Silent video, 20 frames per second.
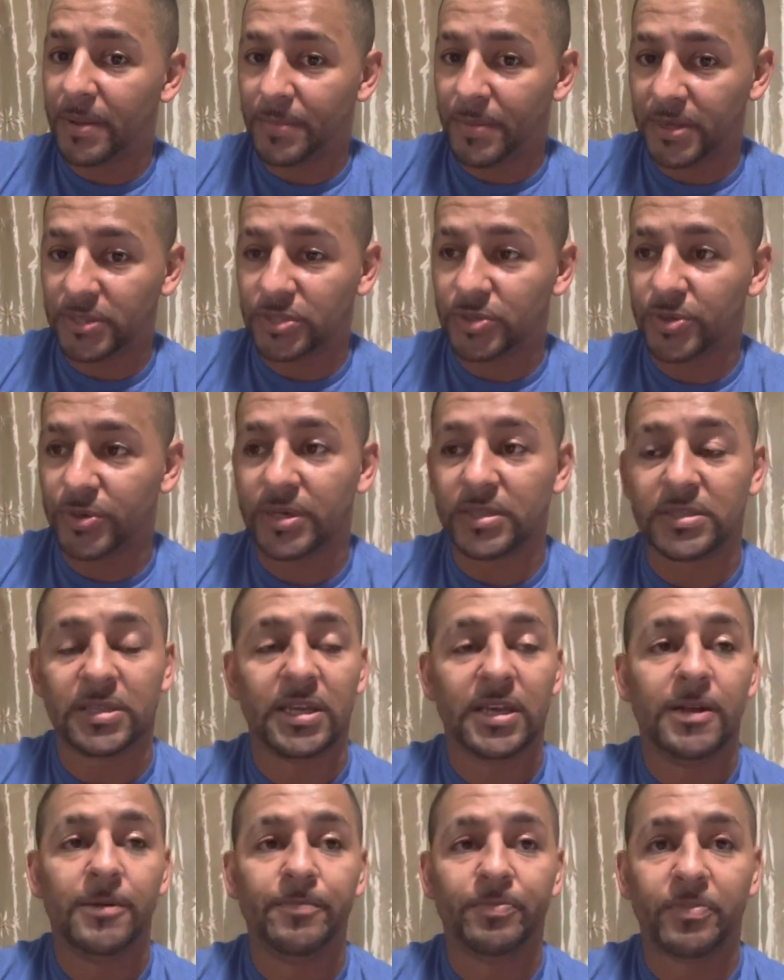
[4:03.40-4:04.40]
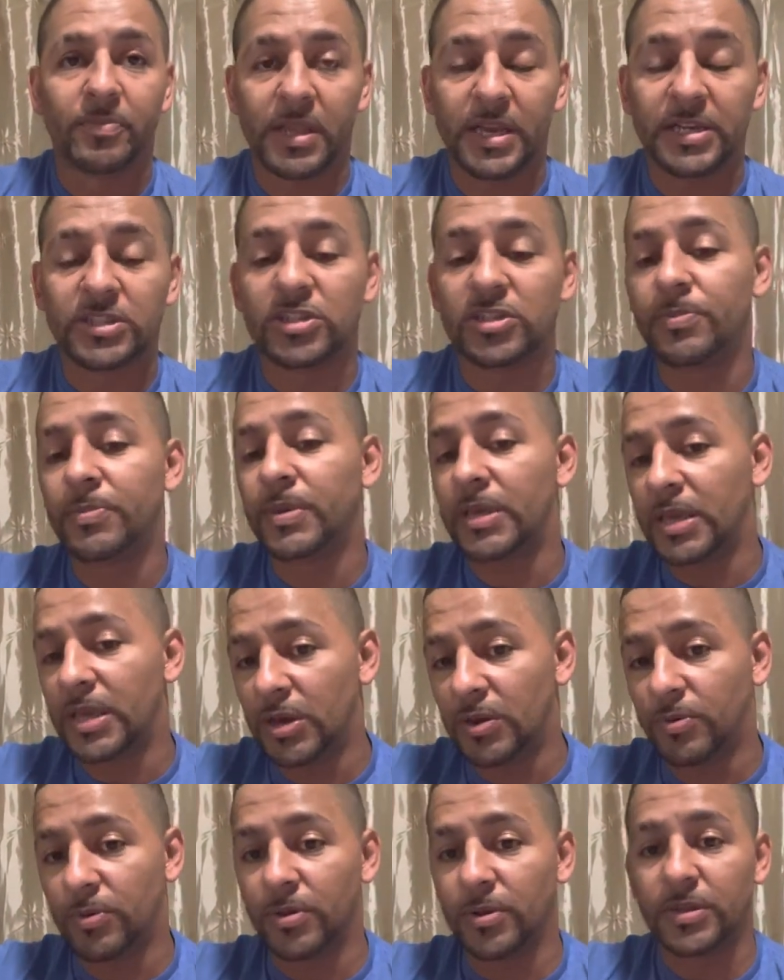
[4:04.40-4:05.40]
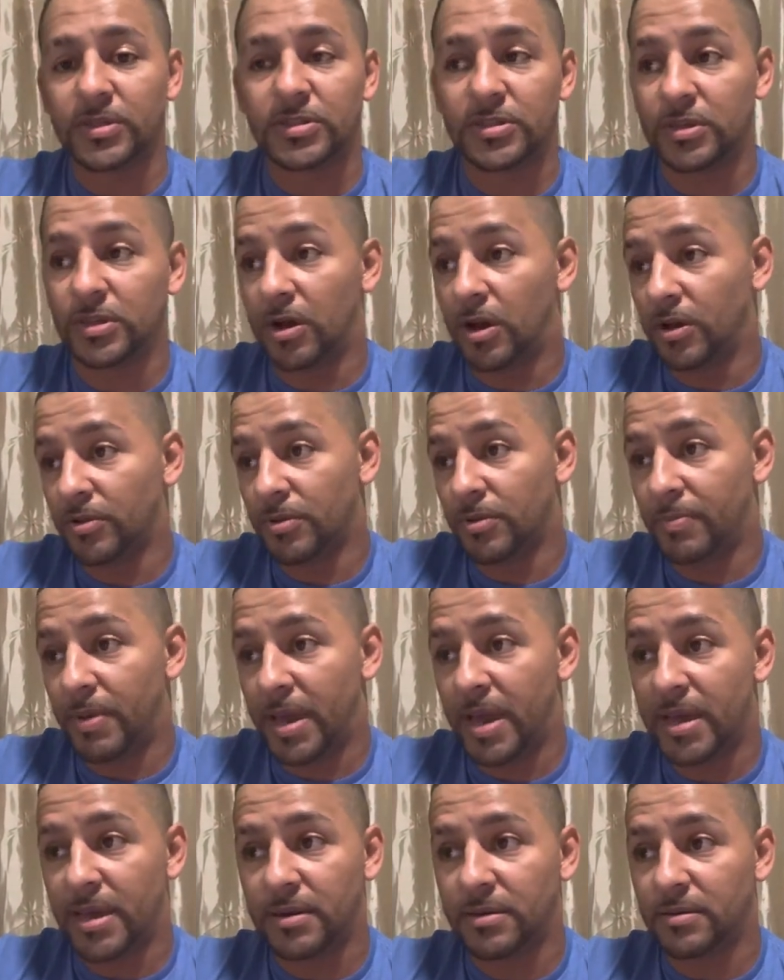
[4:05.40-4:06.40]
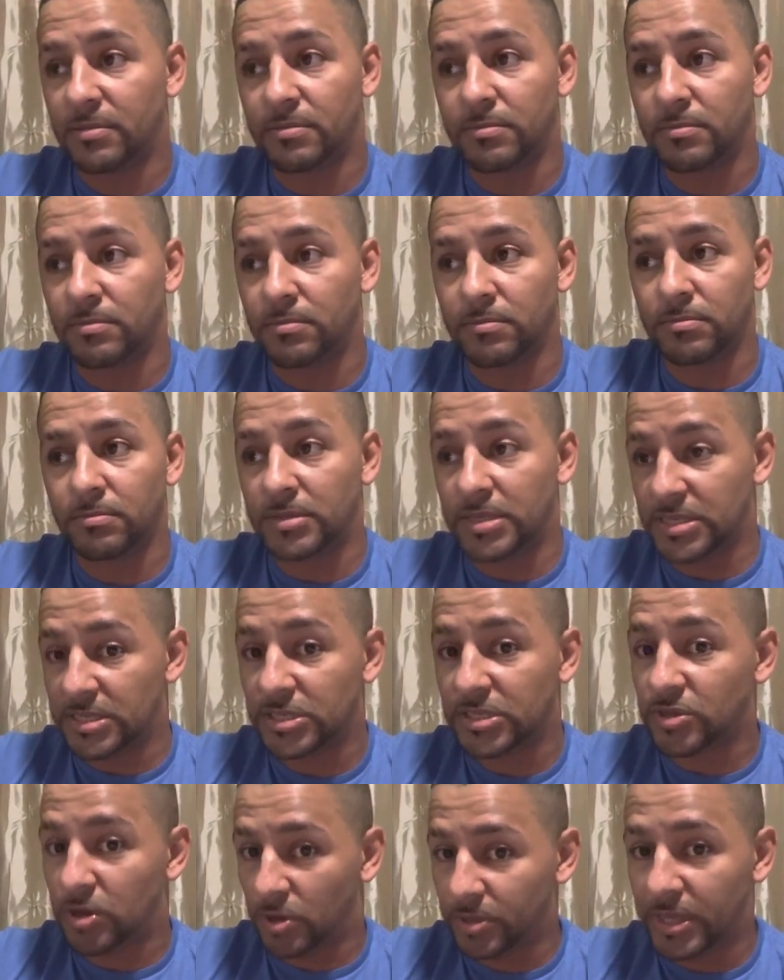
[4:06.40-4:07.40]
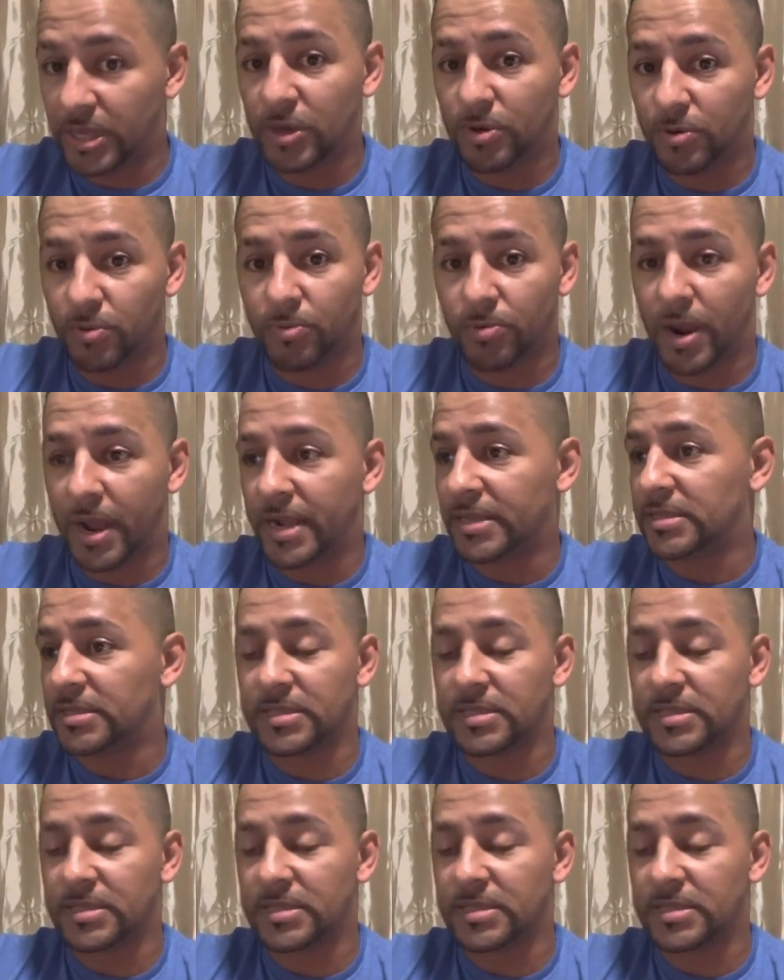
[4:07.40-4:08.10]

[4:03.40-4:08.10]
my choice, it should be equal. It should, the man, this is called equal rights.